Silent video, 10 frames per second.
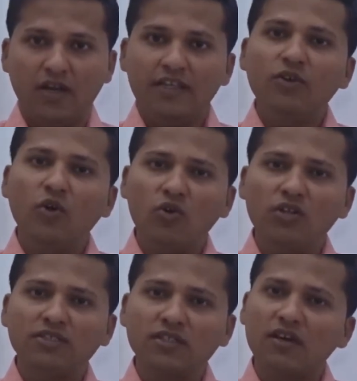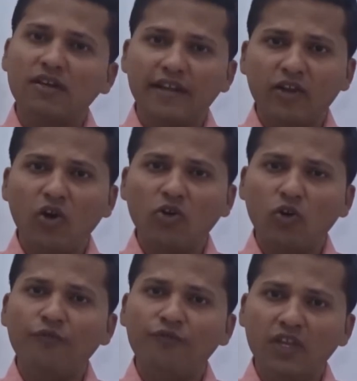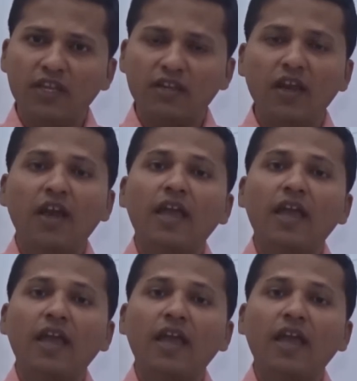He holds a record of winning